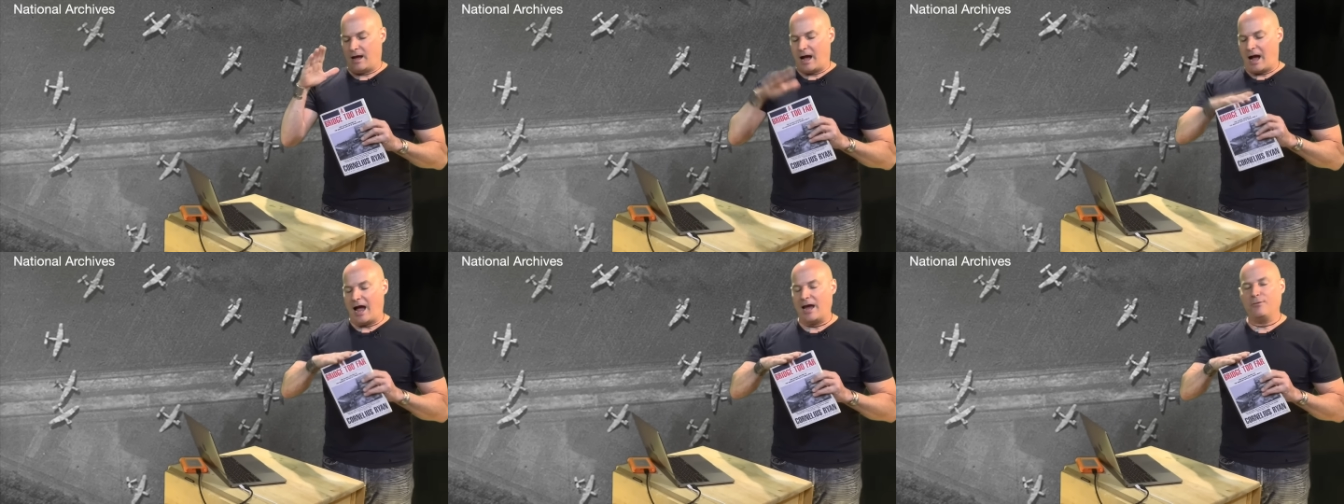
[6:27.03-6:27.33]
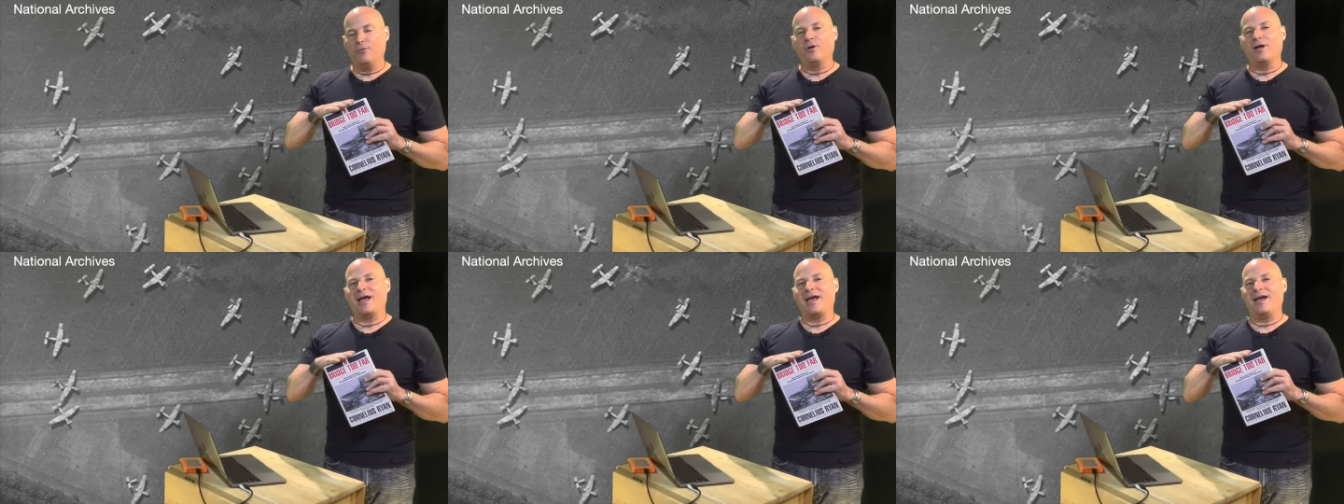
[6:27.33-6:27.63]

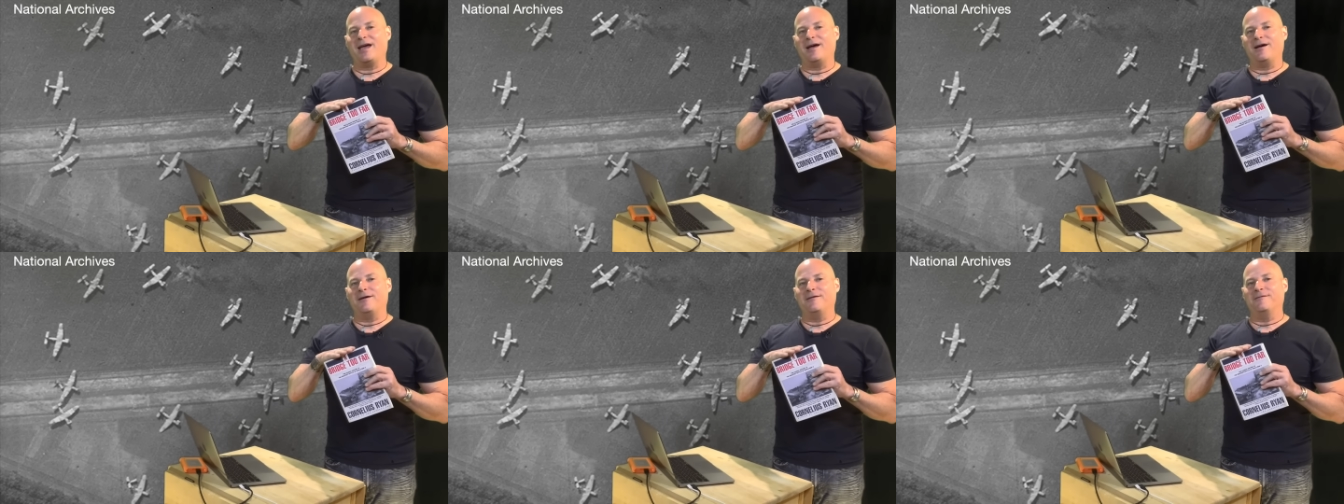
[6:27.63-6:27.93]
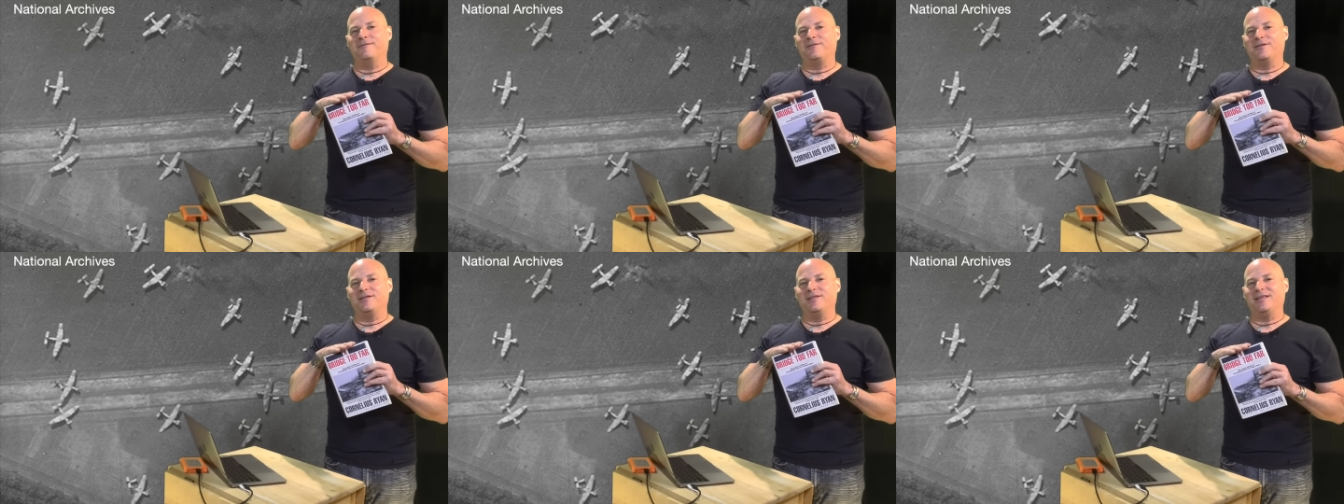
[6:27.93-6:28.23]
I will
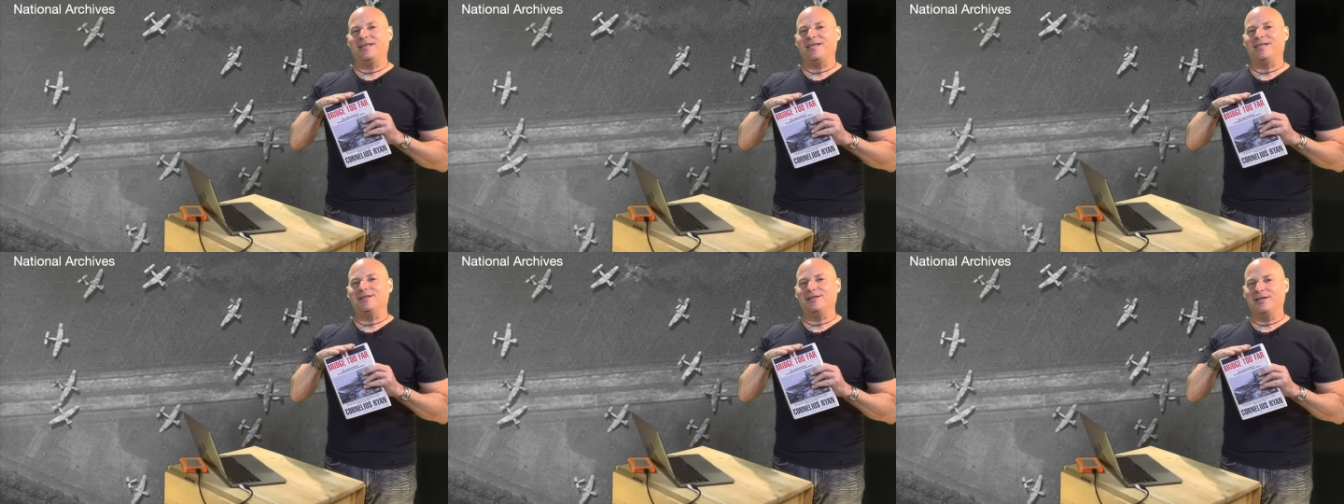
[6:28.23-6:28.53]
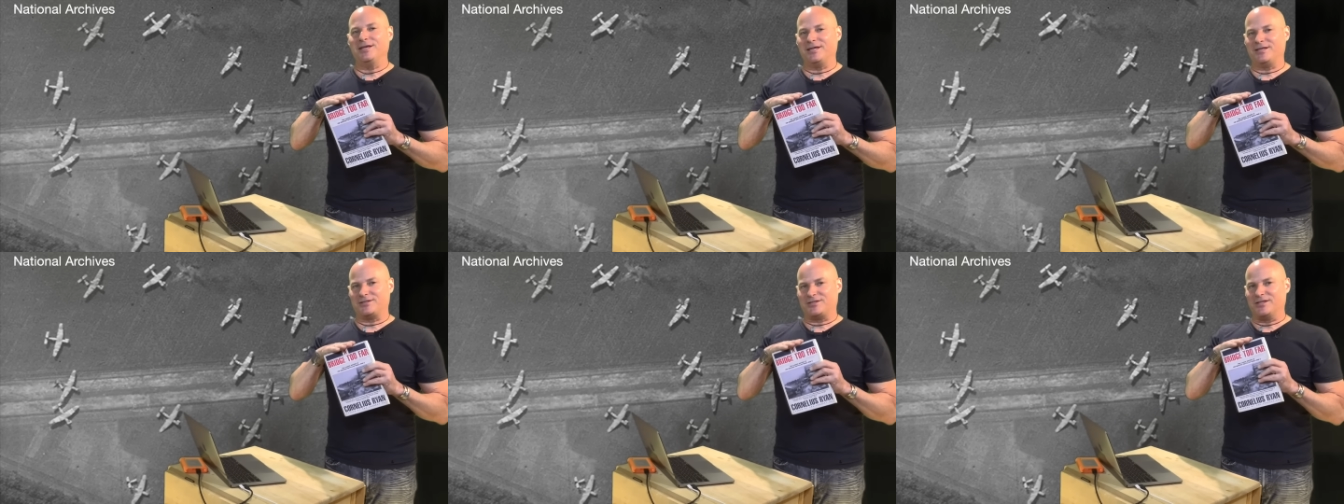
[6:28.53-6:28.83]
have the
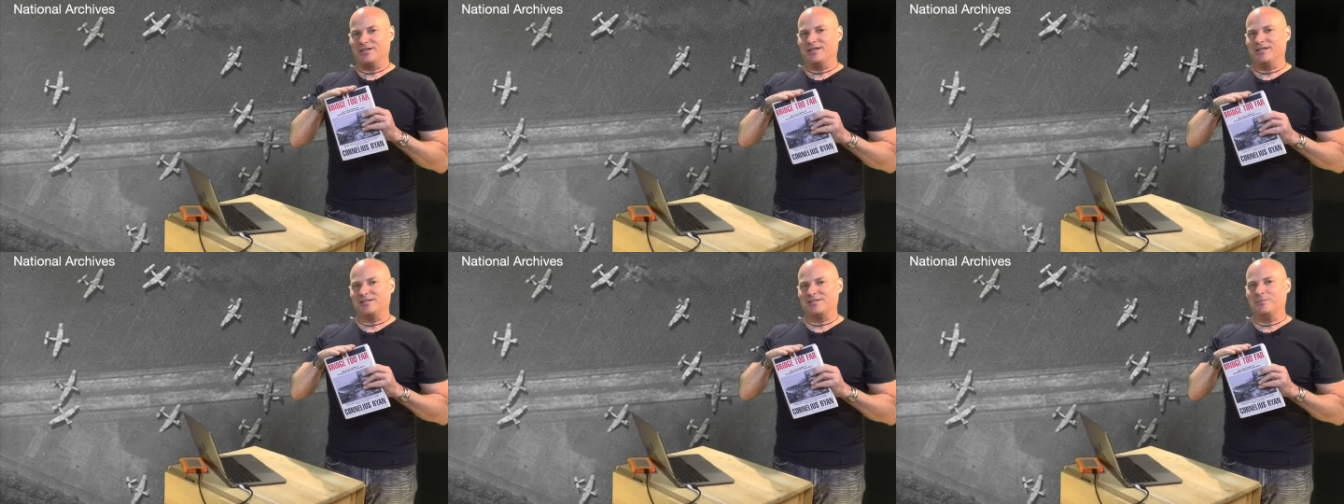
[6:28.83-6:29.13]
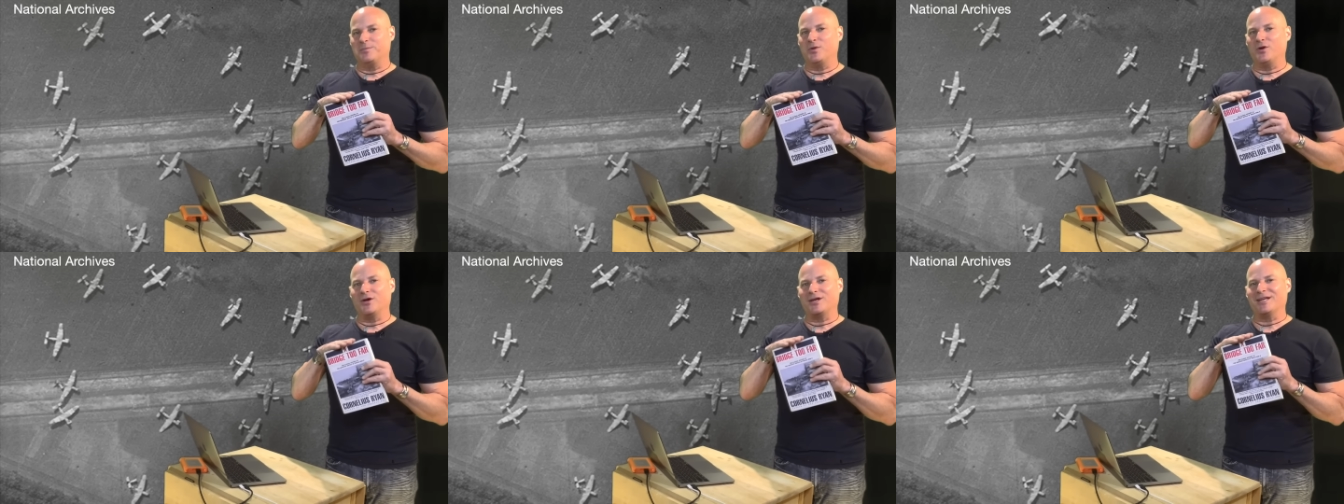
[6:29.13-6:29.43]
link to this
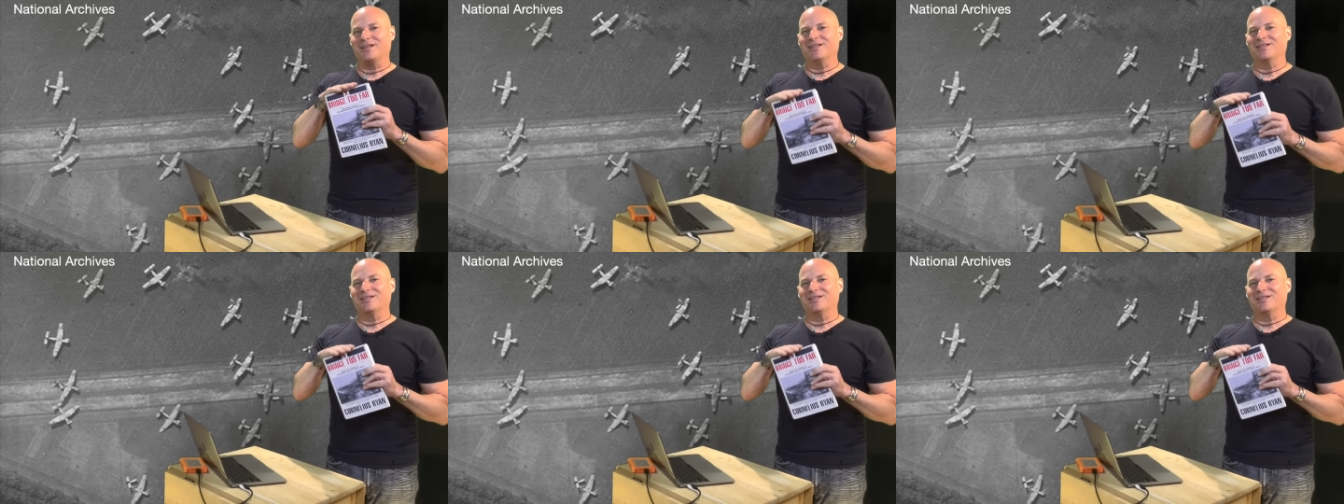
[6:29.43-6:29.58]
book